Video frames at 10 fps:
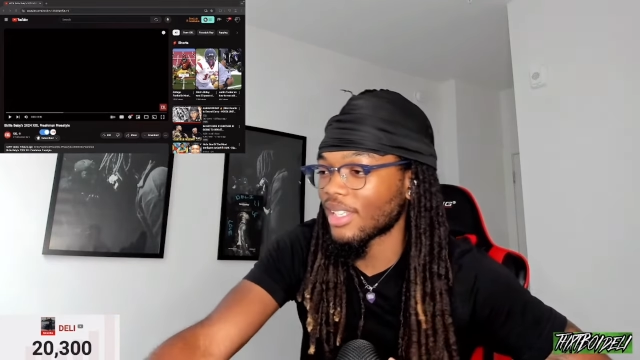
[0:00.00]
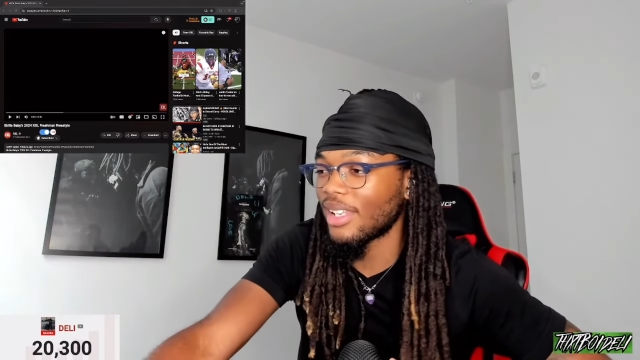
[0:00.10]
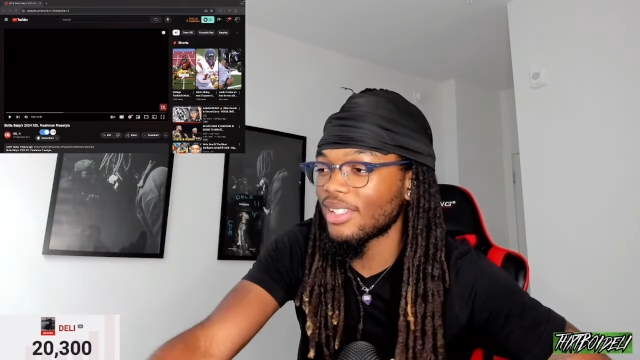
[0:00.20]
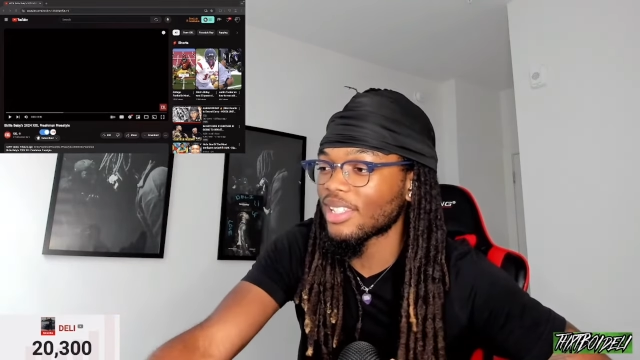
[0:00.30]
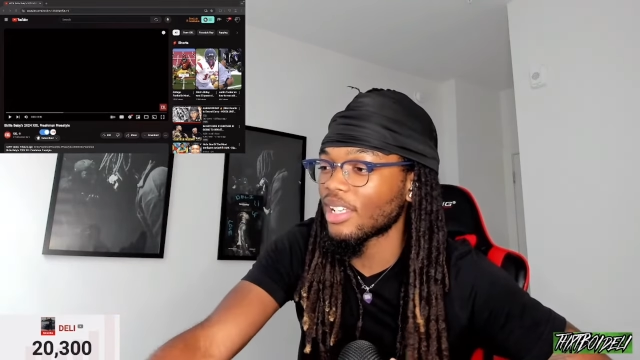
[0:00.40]

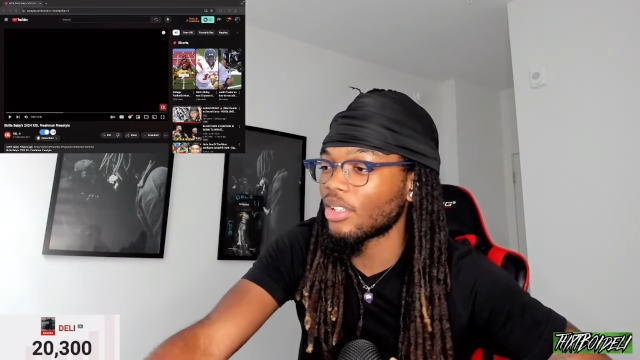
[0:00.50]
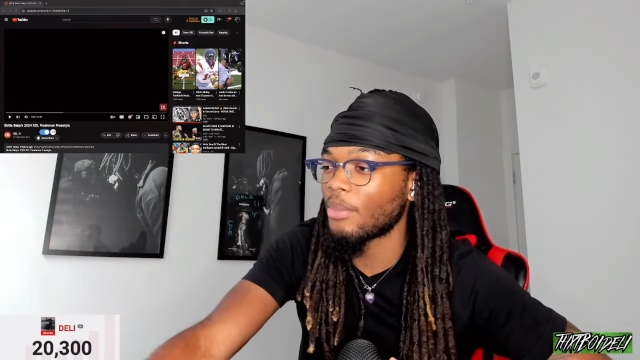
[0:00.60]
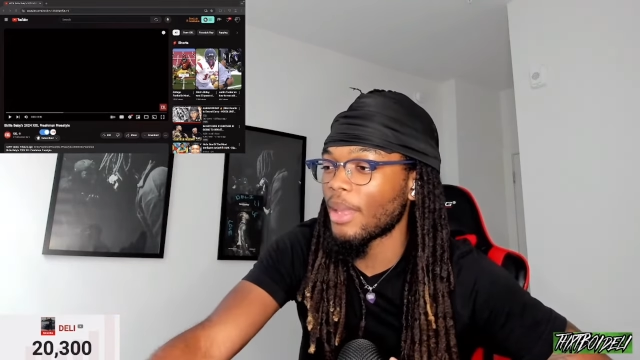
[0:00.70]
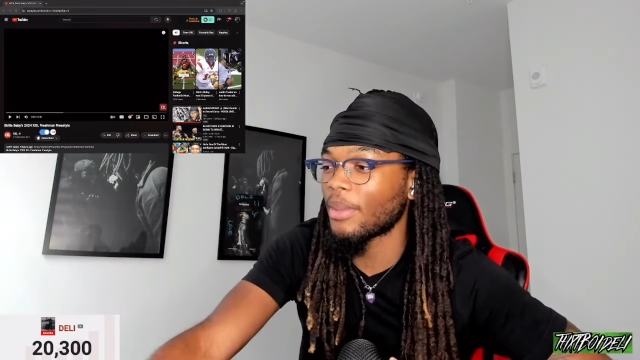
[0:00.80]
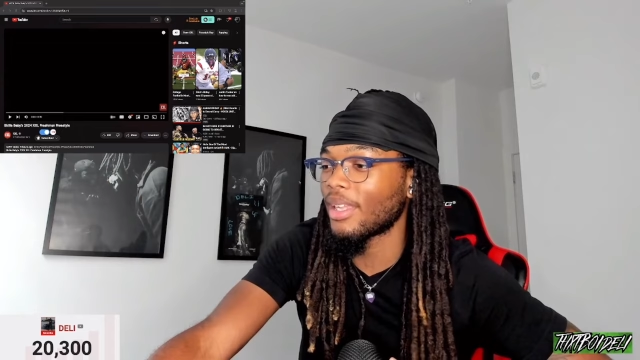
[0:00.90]
And this Skilla
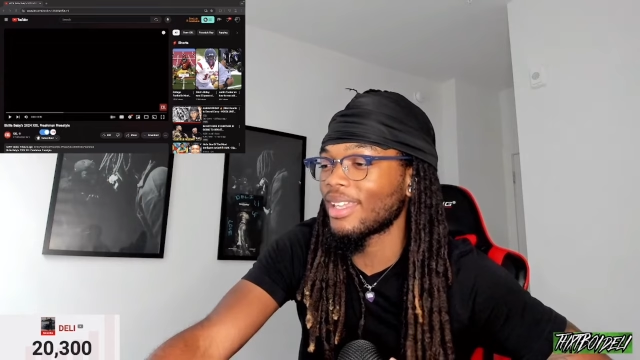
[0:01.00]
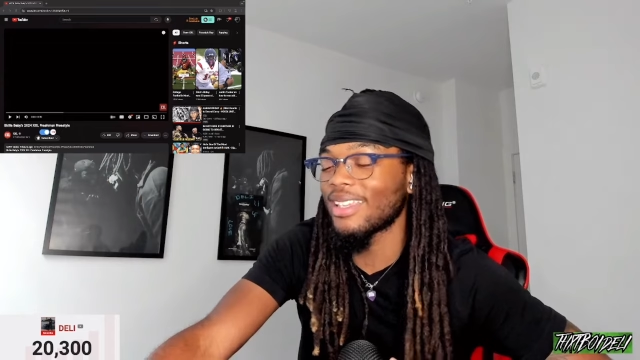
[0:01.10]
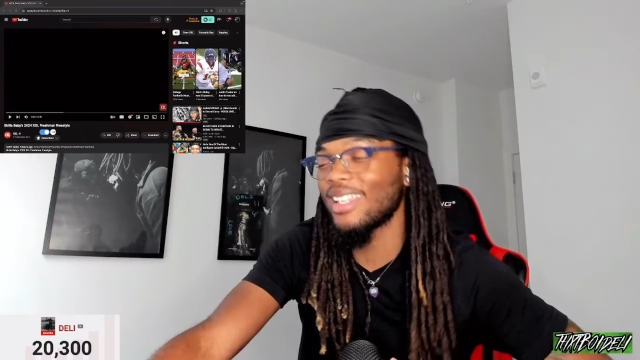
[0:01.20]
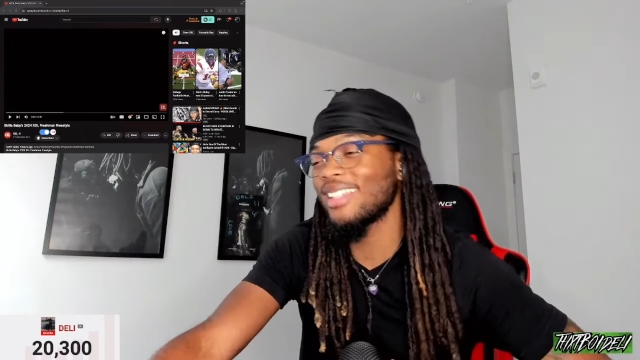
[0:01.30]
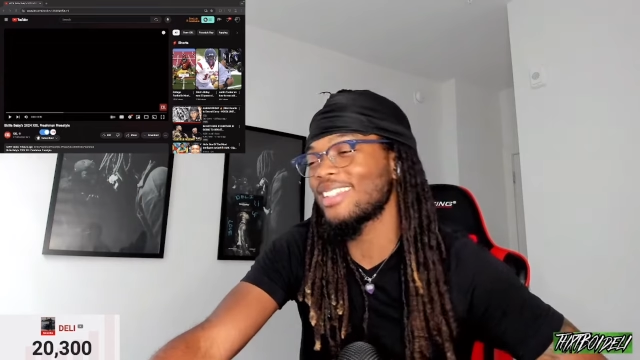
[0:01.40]
baby,
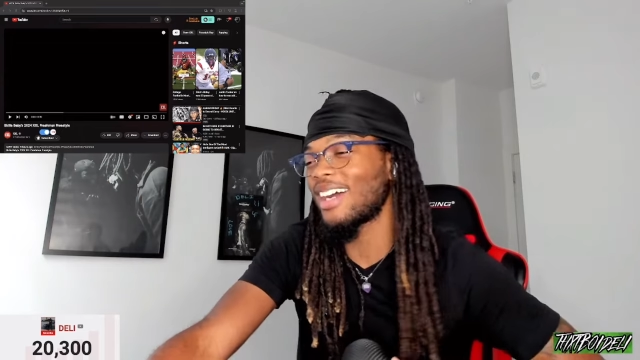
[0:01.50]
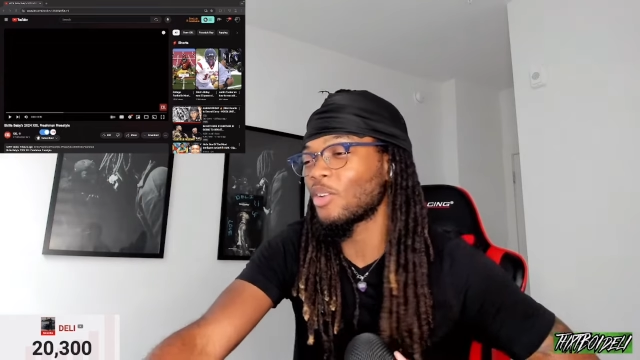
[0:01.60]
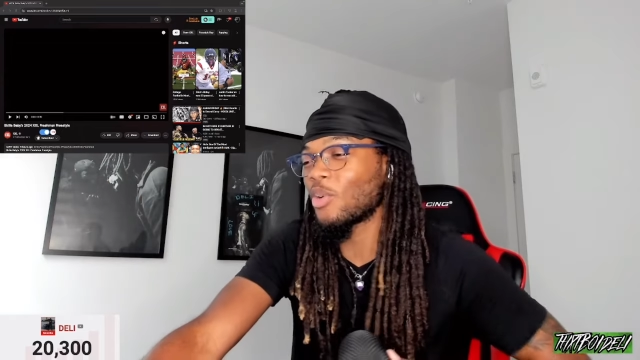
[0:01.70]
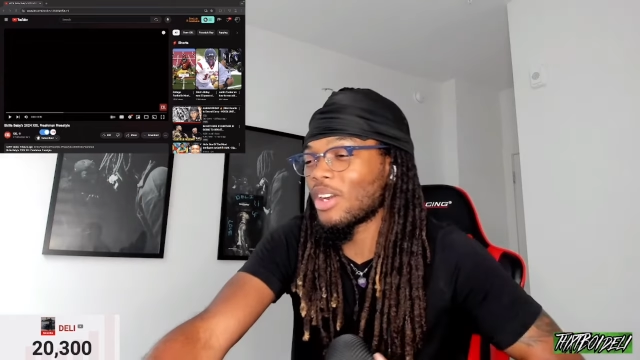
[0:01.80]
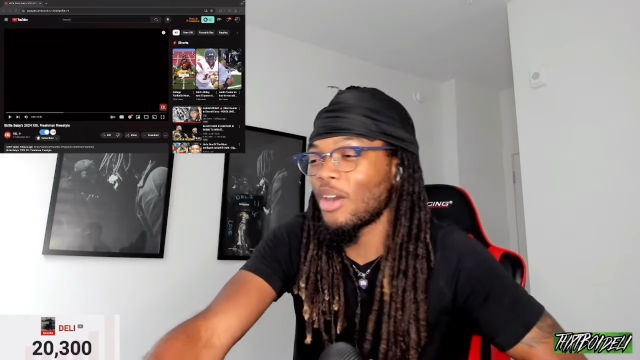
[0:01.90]
he's not
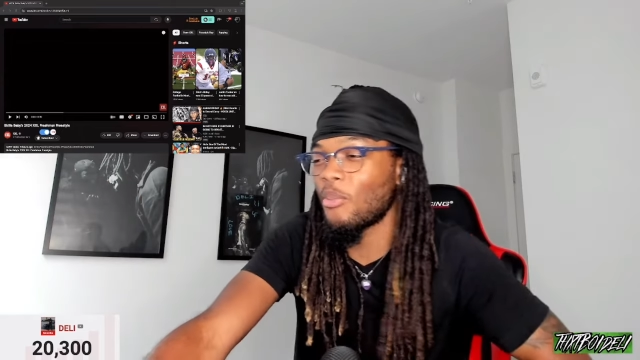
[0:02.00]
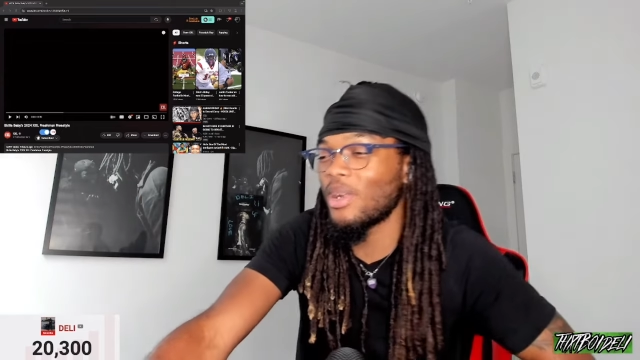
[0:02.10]
gonna come